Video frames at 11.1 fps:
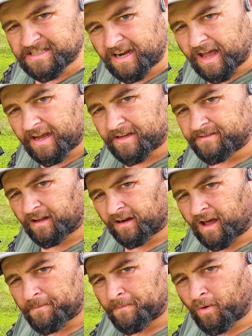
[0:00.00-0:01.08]
slide a
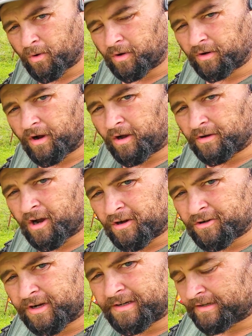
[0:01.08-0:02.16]
lot more on
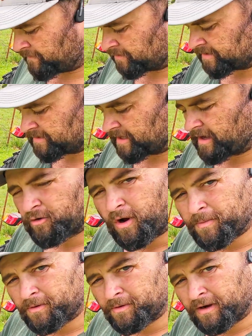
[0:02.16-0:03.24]
concrete versus a
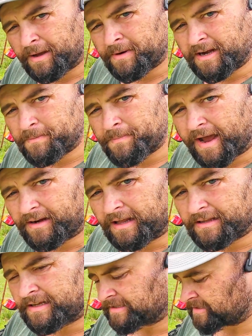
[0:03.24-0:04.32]
rubber laminated pad
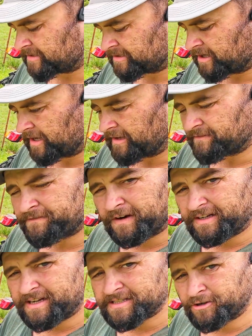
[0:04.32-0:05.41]
like this. This is gonna get
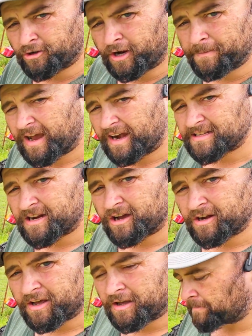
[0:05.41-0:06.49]
fairly decent grip and it's not
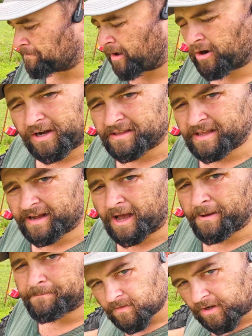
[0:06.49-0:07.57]
gonna mar anything
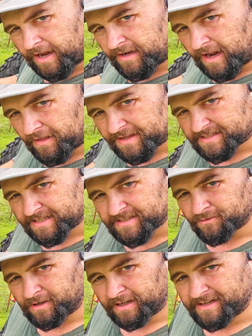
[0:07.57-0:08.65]
up. Okay, now this
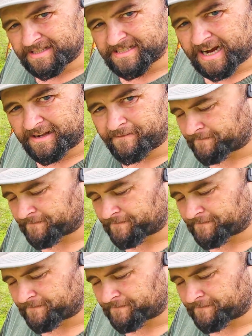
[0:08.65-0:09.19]
isn't really a deciding